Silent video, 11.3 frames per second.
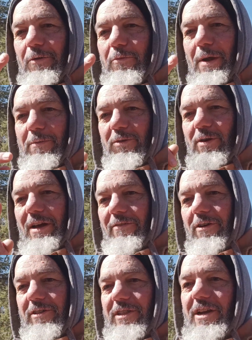Prep and Thrive.
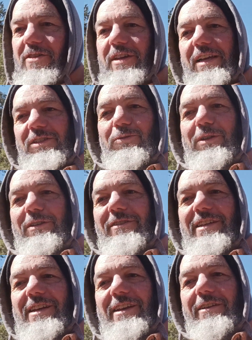I'll see you on the next one.
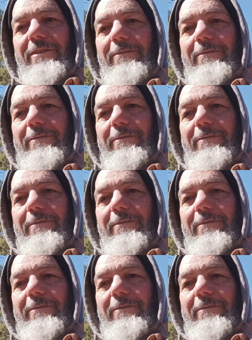Take care.